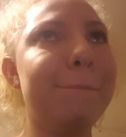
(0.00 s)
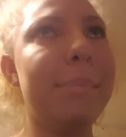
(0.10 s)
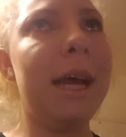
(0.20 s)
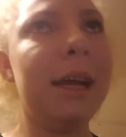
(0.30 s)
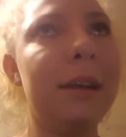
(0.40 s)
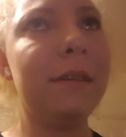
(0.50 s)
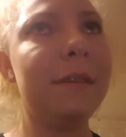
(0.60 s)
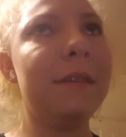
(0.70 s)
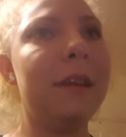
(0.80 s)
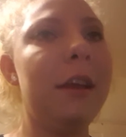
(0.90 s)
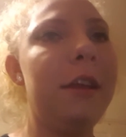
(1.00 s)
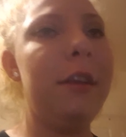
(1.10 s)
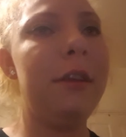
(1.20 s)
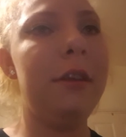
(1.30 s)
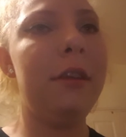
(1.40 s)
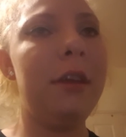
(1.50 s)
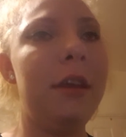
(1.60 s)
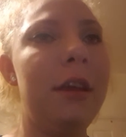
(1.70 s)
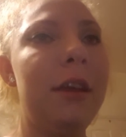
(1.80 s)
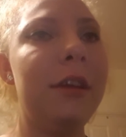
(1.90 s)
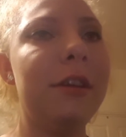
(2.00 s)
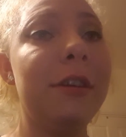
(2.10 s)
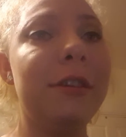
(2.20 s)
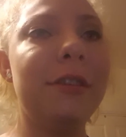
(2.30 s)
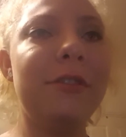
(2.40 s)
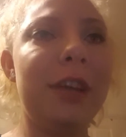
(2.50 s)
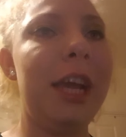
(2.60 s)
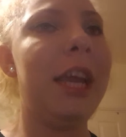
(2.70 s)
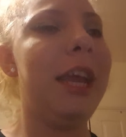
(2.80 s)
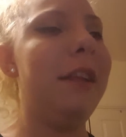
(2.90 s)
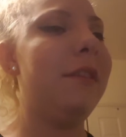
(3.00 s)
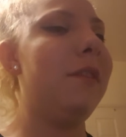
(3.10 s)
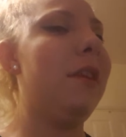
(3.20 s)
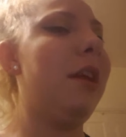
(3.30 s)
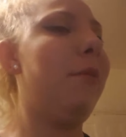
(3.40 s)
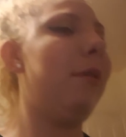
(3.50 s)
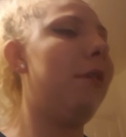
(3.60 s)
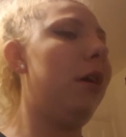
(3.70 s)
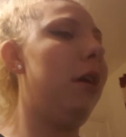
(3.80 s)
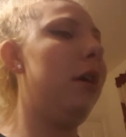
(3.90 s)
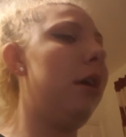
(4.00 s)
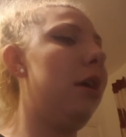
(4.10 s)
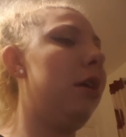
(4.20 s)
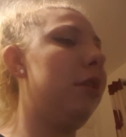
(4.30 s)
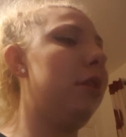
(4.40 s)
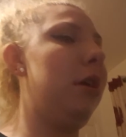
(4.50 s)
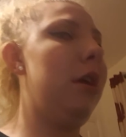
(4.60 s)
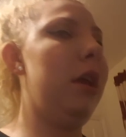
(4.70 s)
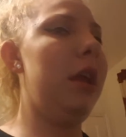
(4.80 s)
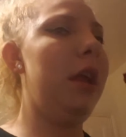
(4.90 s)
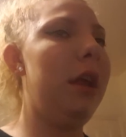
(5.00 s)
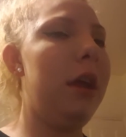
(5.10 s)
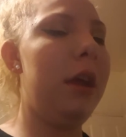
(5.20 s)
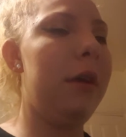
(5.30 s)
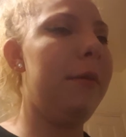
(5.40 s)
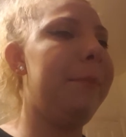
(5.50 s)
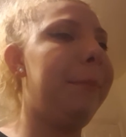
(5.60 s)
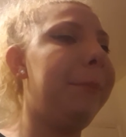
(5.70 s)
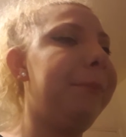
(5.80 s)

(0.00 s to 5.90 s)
bags and mm. jackets and then we've got the um,